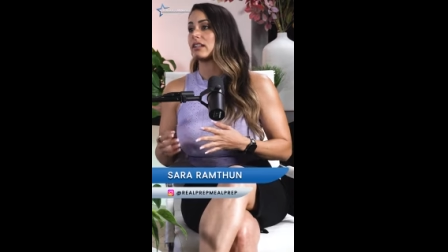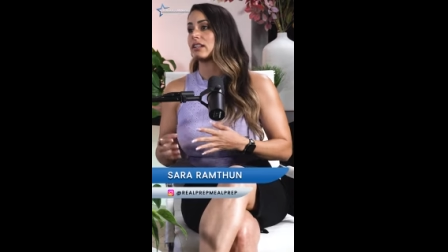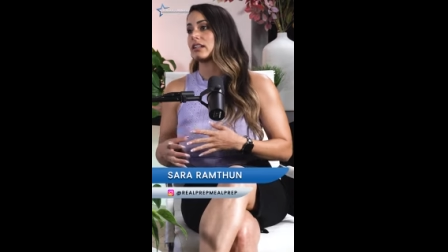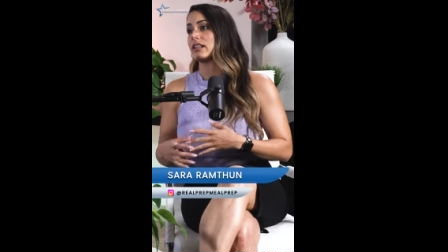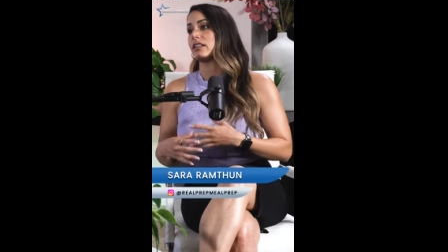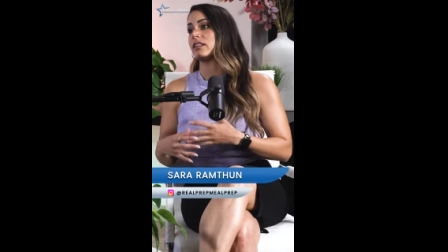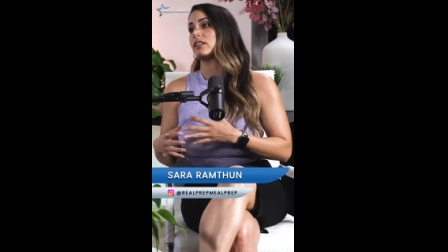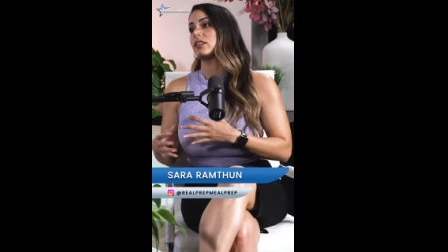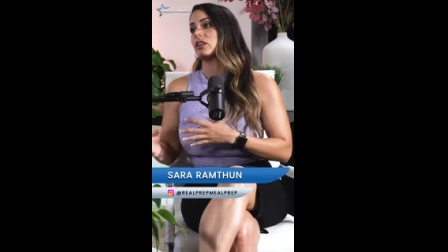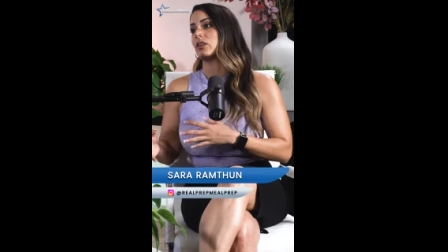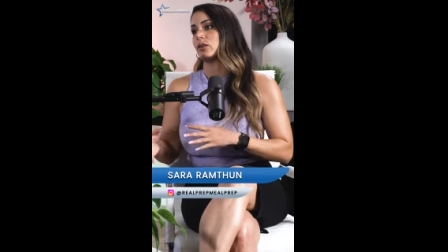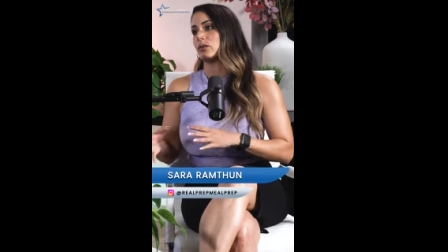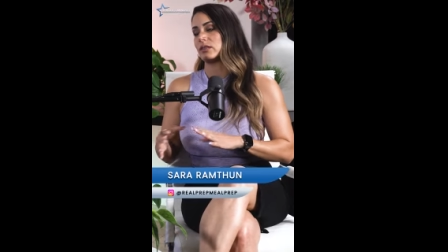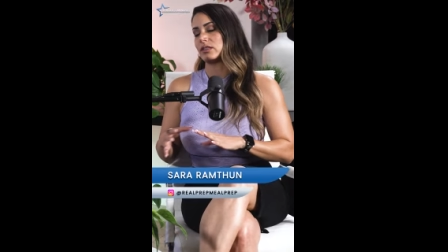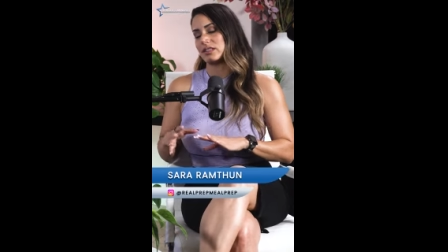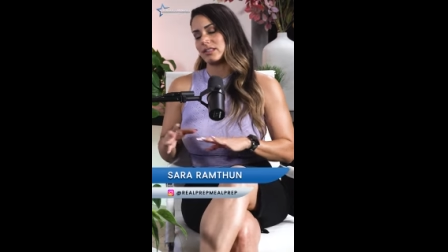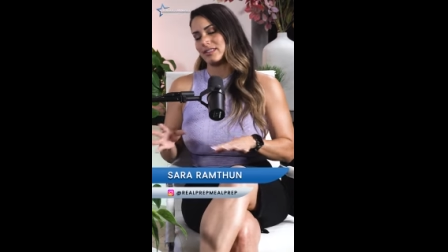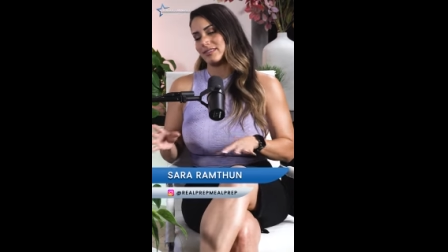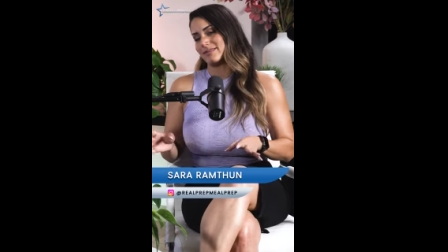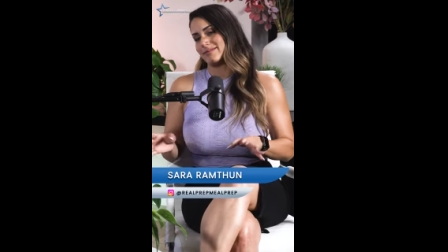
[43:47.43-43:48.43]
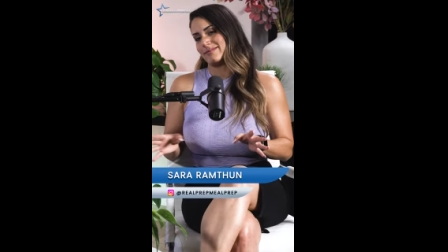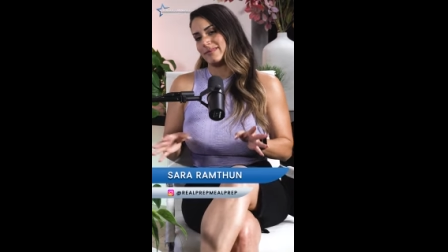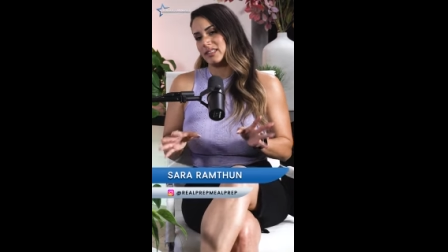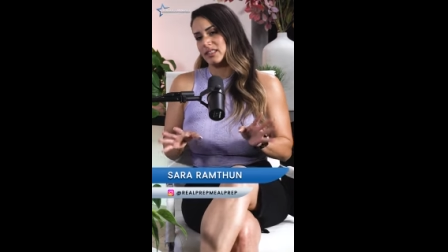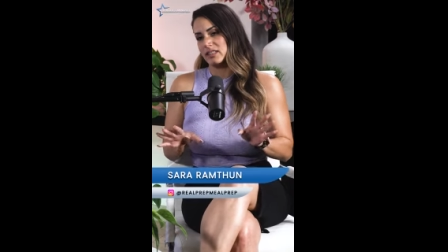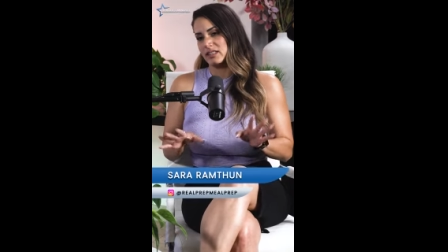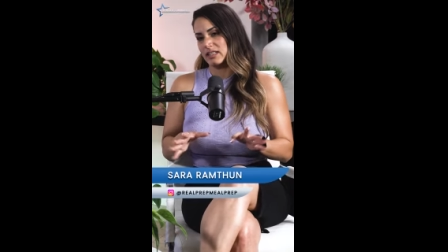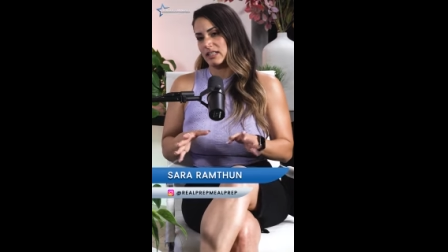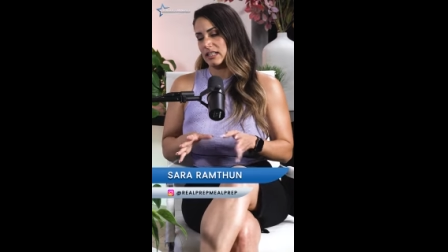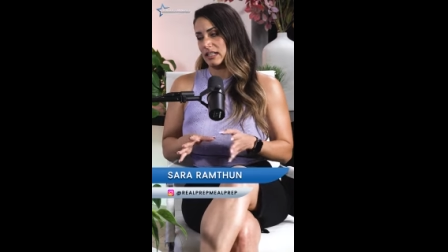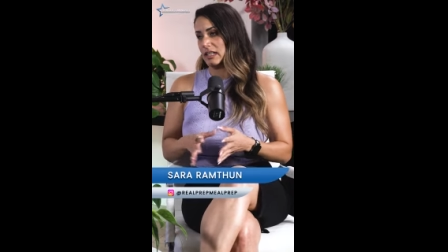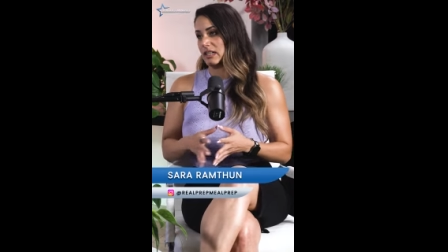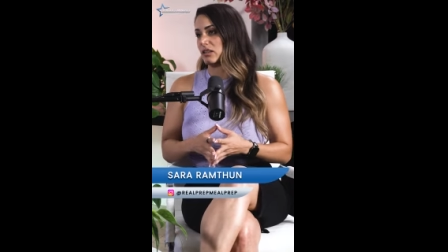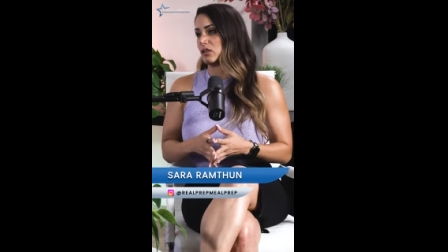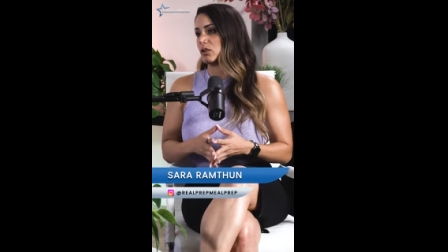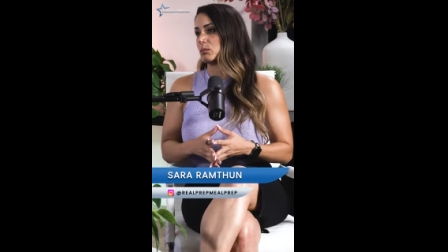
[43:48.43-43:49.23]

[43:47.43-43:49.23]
they you know just just they get a